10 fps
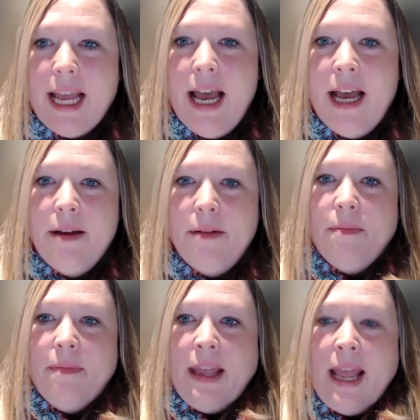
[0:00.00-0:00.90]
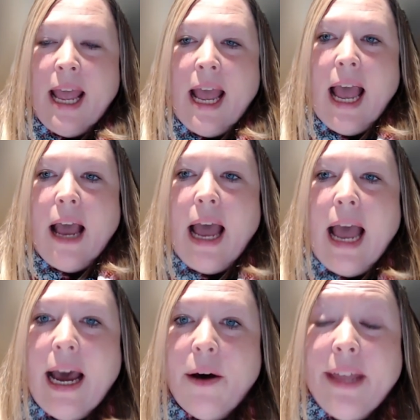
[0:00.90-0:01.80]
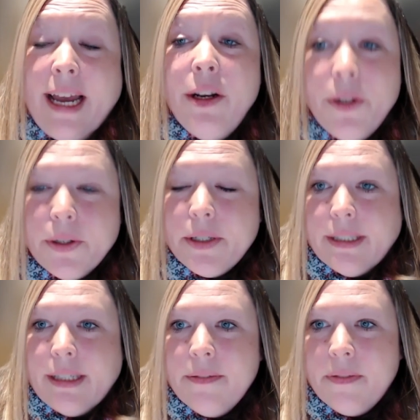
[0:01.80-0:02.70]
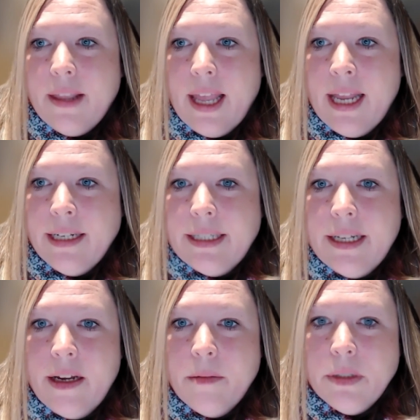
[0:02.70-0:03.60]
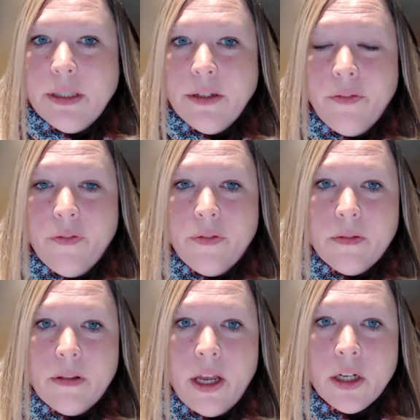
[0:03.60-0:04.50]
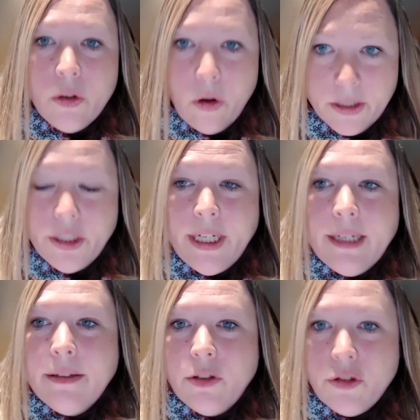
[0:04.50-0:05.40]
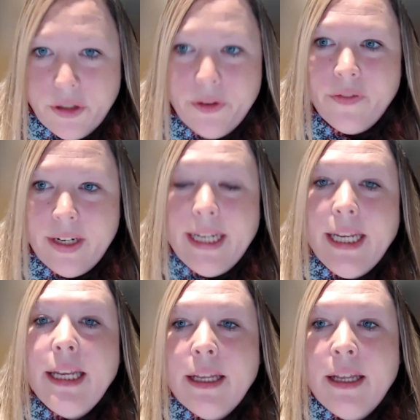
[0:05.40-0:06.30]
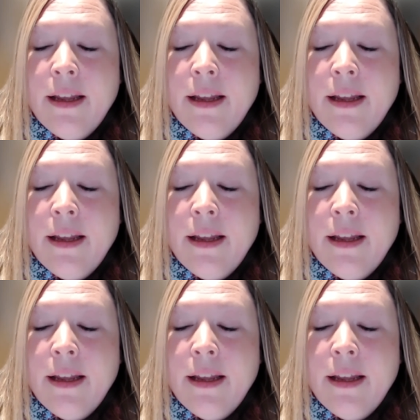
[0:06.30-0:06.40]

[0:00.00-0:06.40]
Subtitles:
how that looks in terms of acknowledging truthfully